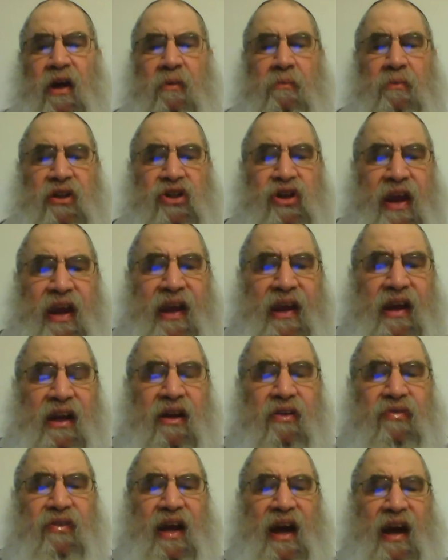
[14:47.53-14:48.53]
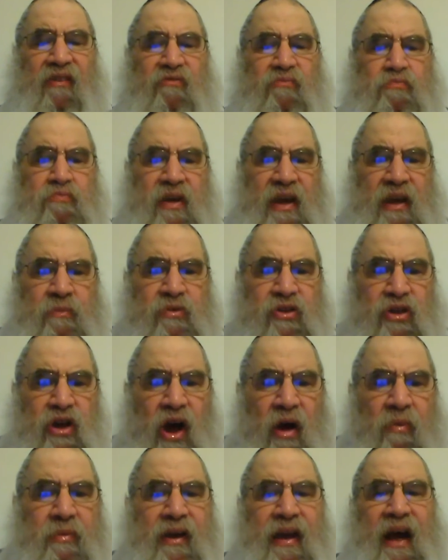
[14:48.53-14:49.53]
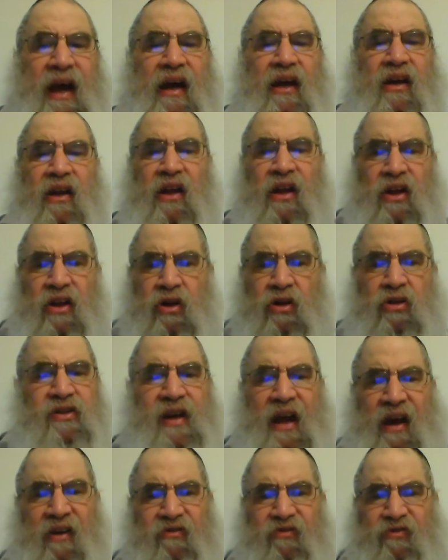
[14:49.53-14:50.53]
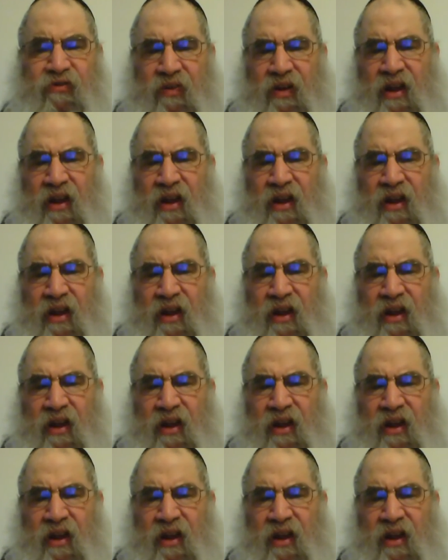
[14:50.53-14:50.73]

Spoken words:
Masha'inkin, if you have beams coming out, if you have,